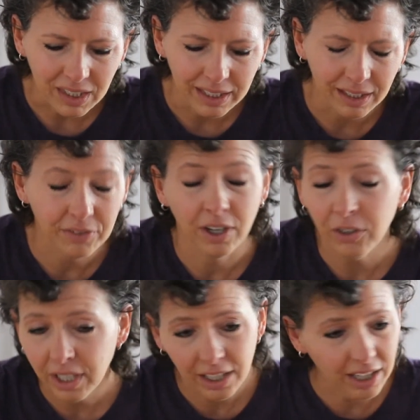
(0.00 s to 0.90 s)
and I
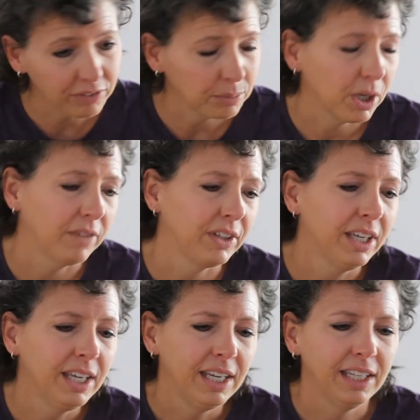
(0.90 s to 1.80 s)
thought, okay, I'll have some coffee.
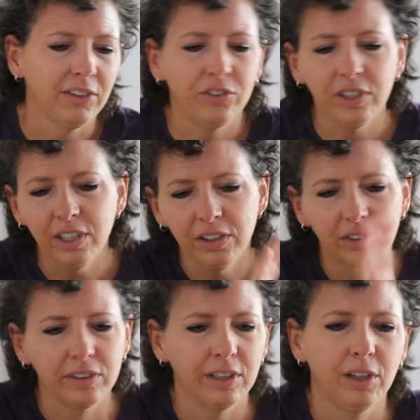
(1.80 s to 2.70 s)
And I see
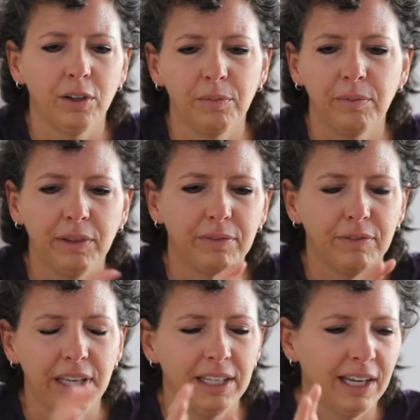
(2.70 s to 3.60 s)
these little
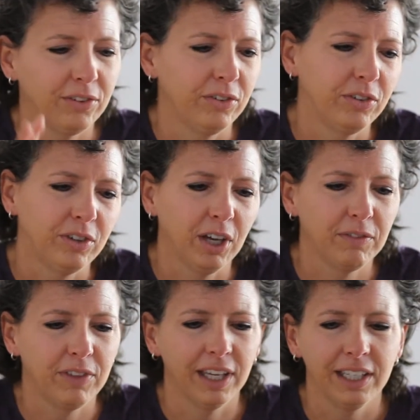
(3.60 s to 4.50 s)
handouts and
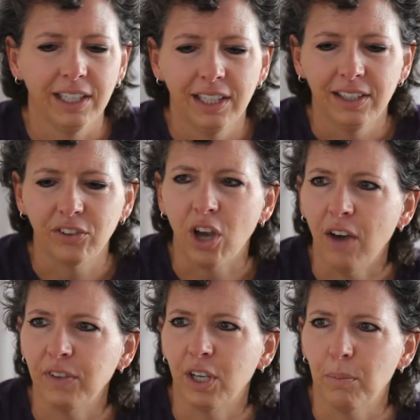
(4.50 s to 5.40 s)
stuff that this
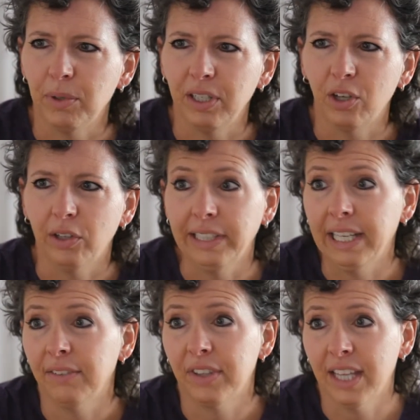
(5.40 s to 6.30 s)
coffee company called
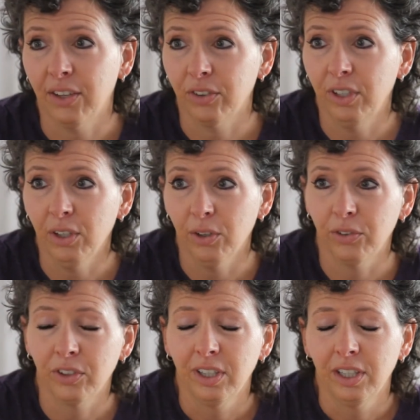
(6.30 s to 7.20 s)
Land of a Thousand
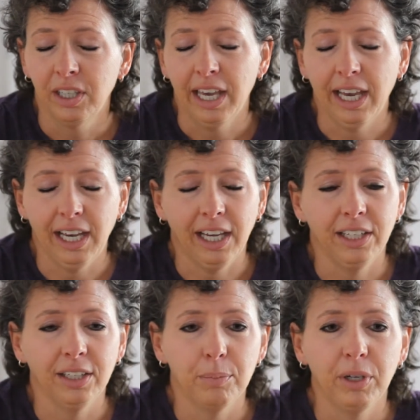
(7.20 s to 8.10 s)
Hills
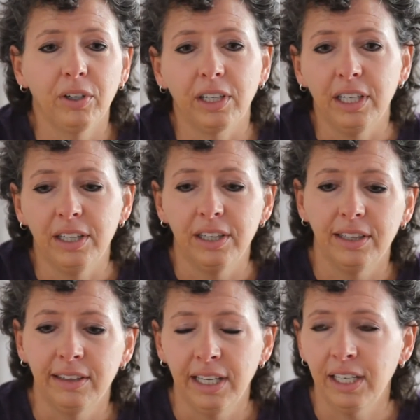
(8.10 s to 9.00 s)
had, and apparently
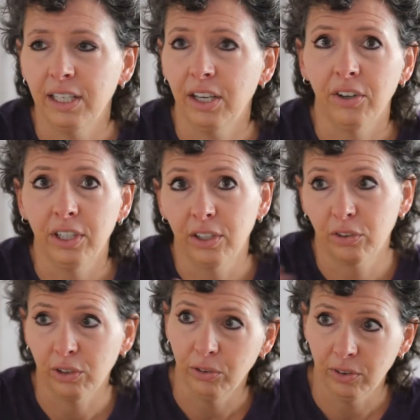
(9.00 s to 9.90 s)
they carried
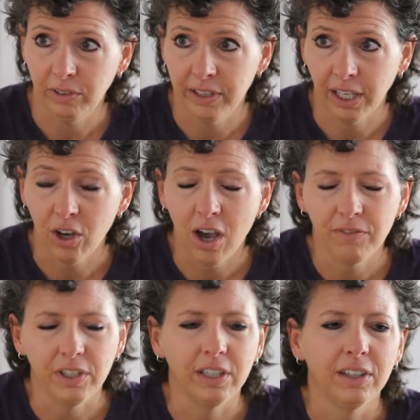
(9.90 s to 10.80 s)
exclusively that
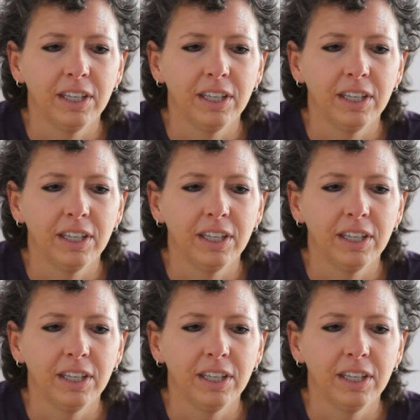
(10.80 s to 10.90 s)
coffee. And